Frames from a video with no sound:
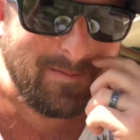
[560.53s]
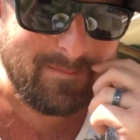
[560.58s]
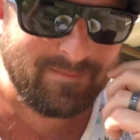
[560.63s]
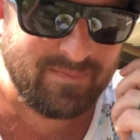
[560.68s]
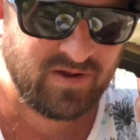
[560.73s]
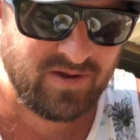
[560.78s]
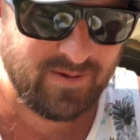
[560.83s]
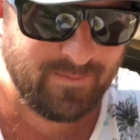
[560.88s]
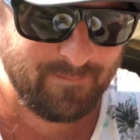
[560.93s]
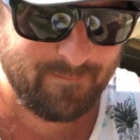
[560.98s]

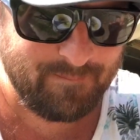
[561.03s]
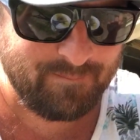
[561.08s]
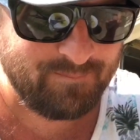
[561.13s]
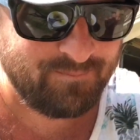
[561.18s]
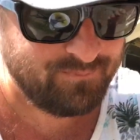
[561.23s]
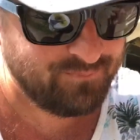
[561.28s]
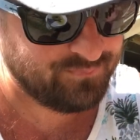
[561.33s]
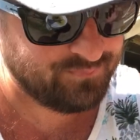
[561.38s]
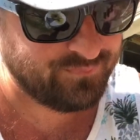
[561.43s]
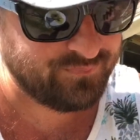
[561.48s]
But
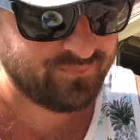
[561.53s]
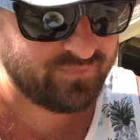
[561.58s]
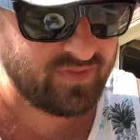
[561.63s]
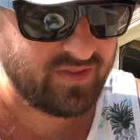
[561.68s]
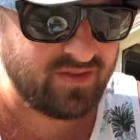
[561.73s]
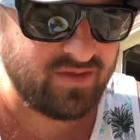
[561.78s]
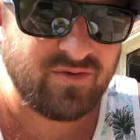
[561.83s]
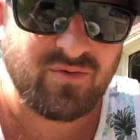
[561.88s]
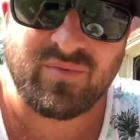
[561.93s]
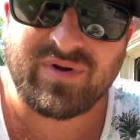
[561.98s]

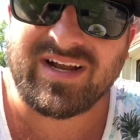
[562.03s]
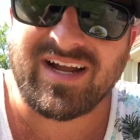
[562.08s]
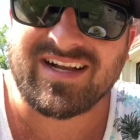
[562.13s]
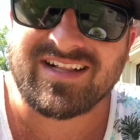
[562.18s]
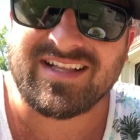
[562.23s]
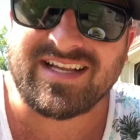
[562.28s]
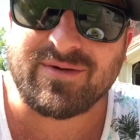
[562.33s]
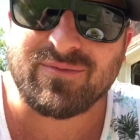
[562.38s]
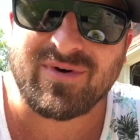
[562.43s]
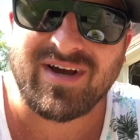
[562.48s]
we got
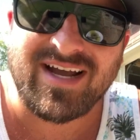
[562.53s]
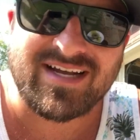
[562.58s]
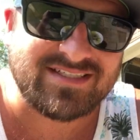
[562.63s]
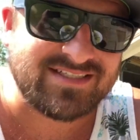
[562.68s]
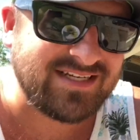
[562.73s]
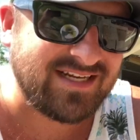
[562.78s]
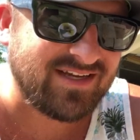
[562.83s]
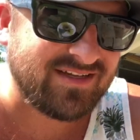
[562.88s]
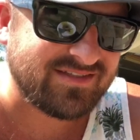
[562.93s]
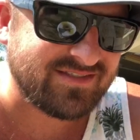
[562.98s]
clean
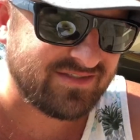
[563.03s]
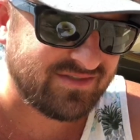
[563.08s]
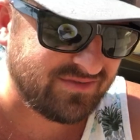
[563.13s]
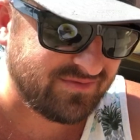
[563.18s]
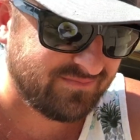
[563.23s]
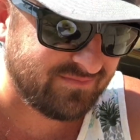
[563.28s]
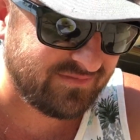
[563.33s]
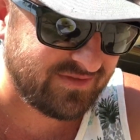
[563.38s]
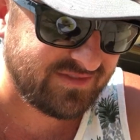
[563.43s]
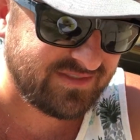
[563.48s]
wax now,
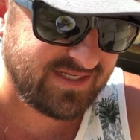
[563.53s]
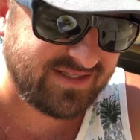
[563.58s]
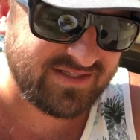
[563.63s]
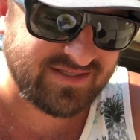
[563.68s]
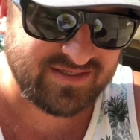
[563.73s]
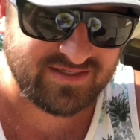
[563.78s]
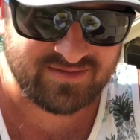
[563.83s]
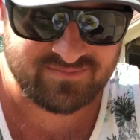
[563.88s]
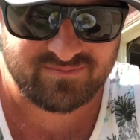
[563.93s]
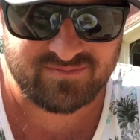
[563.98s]
so let's take
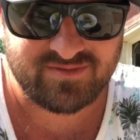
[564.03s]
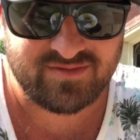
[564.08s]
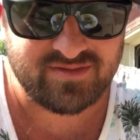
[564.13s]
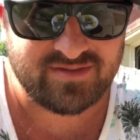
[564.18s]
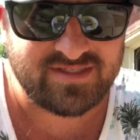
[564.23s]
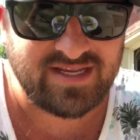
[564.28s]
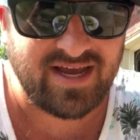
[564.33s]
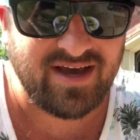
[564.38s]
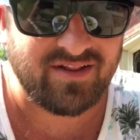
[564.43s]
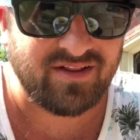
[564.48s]
the
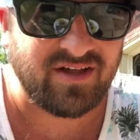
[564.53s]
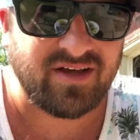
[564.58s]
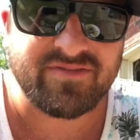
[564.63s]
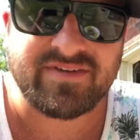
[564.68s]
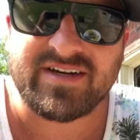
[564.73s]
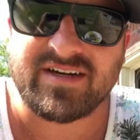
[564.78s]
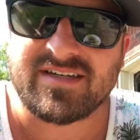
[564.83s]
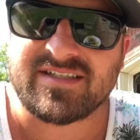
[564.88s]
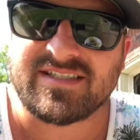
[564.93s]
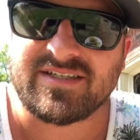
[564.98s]
towel off
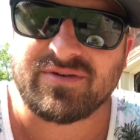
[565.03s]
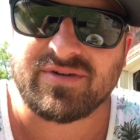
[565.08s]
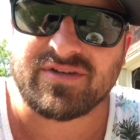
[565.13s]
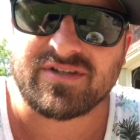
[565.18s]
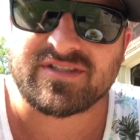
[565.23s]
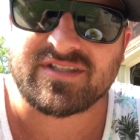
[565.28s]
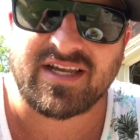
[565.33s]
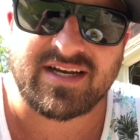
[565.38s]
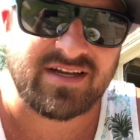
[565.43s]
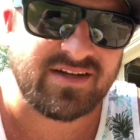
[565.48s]
here and see what it
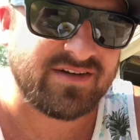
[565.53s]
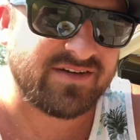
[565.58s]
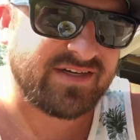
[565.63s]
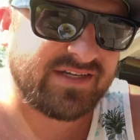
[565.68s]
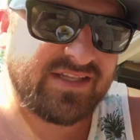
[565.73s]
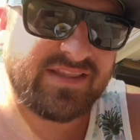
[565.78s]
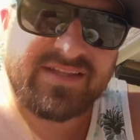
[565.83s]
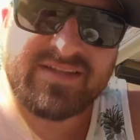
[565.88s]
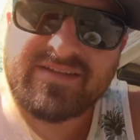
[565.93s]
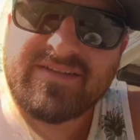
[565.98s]
looks like
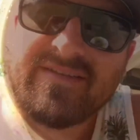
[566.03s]
underneath.